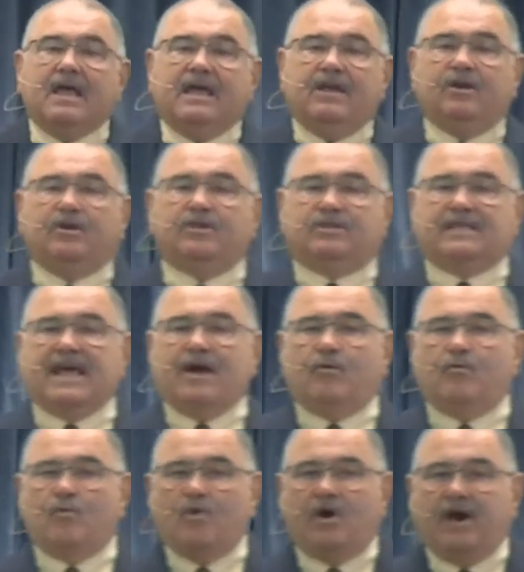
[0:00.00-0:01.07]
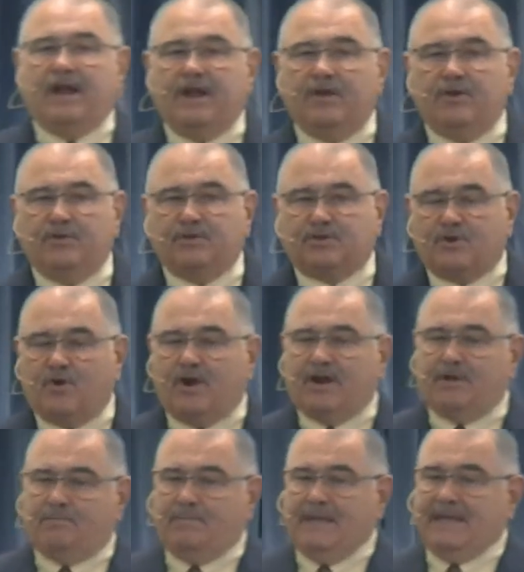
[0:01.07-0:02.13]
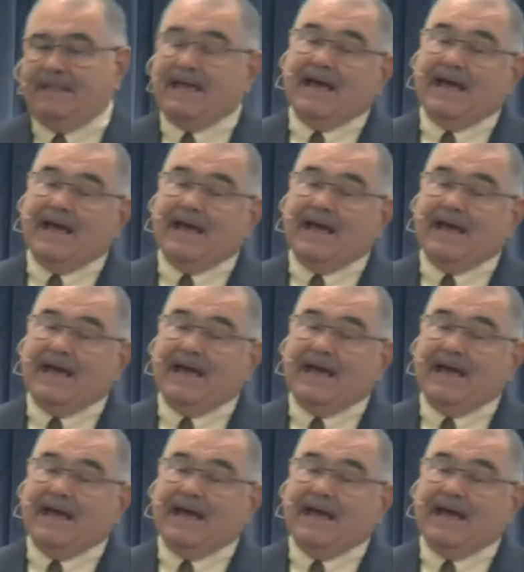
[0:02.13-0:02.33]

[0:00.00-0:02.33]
Here is that one who's going to be